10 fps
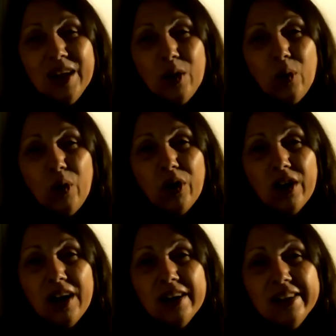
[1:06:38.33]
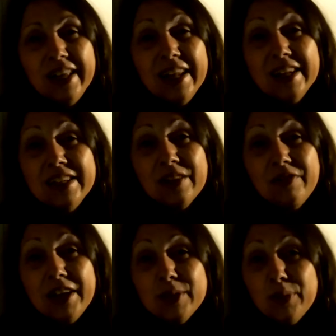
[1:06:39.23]
or get into the
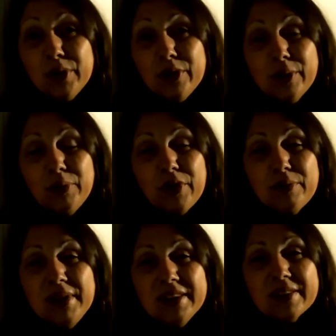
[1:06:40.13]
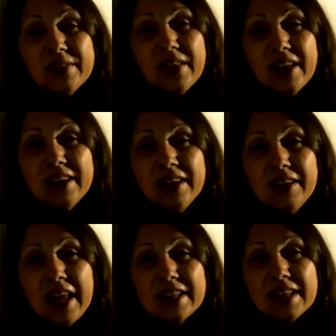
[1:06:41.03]
Facebook group with me so that
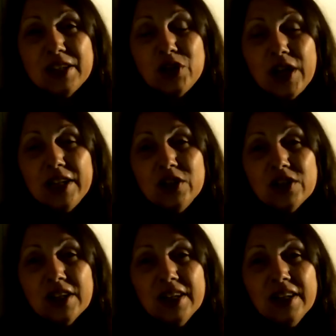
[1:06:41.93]
in case I change